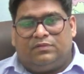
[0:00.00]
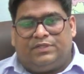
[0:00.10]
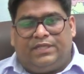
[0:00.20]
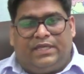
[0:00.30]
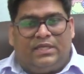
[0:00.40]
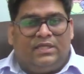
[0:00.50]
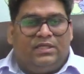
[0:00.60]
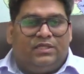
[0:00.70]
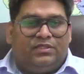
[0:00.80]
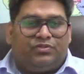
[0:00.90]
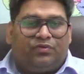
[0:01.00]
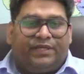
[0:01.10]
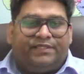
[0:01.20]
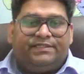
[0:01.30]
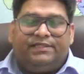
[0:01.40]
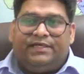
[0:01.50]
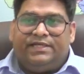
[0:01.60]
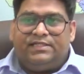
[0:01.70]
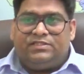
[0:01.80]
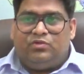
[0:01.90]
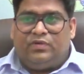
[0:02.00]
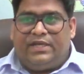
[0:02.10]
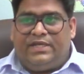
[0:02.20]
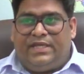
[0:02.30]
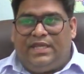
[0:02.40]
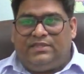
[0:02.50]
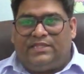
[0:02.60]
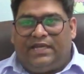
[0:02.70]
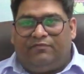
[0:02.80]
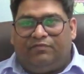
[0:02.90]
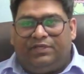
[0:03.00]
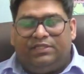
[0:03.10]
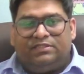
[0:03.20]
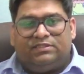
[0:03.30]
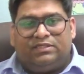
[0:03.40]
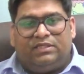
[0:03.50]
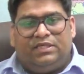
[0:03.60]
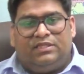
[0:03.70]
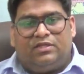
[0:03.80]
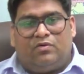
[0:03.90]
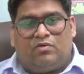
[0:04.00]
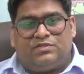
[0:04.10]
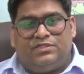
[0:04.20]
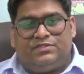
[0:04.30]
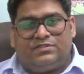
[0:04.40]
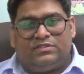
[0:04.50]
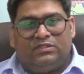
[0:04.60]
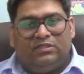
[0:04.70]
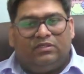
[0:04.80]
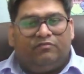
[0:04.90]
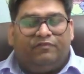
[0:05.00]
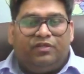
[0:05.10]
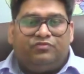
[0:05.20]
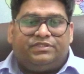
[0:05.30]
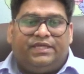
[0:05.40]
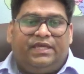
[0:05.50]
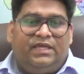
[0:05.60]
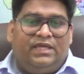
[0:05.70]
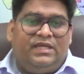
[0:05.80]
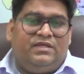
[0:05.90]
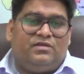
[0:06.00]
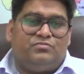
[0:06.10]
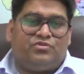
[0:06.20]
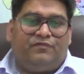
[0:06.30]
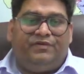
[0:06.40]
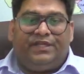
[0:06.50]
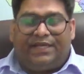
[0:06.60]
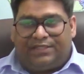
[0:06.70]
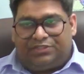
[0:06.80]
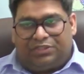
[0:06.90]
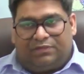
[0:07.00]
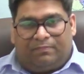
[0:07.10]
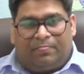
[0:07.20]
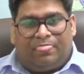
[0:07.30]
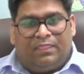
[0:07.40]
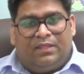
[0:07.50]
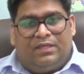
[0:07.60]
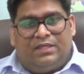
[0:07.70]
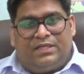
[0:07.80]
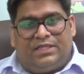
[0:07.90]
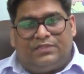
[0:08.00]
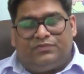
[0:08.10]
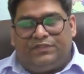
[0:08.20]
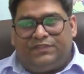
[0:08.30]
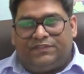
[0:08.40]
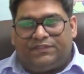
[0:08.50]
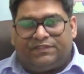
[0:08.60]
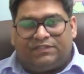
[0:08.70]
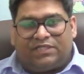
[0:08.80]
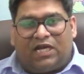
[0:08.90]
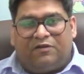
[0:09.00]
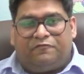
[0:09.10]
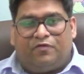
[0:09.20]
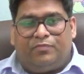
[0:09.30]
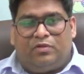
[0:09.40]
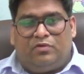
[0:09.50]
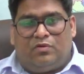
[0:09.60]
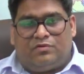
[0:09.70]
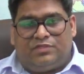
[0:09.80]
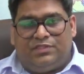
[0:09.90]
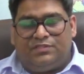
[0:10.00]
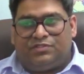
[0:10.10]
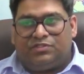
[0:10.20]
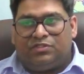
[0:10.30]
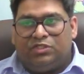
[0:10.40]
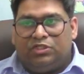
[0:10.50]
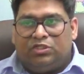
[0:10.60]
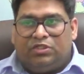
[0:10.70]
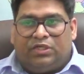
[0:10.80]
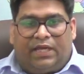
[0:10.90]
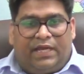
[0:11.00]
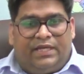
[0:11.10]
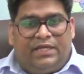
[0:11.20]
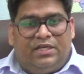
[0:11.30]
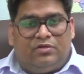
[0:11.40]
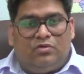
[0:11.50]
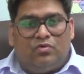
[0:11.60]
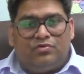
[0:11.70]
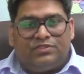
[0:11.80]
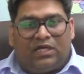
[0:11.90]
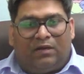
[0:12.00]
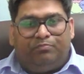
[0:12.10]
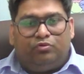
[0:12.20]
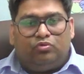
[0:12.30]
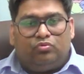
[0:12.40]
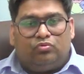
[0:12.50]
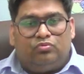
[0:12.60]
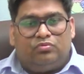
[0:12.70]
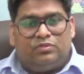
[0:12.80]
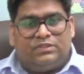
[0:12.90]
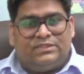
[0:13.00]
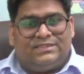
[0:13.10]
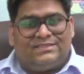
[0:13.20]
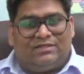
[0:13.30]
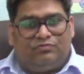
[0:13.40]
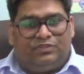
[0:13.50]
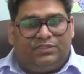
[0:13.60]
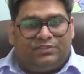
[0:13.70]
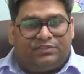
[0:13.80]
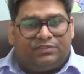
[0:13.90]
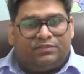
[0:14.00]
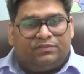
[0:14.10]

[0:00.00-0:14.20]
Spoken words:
Okay. So Raisina hills, you can take that one is in the northeast when you say in terms of direction. Okay. So it starts from the northeast and it goes up to the southeast.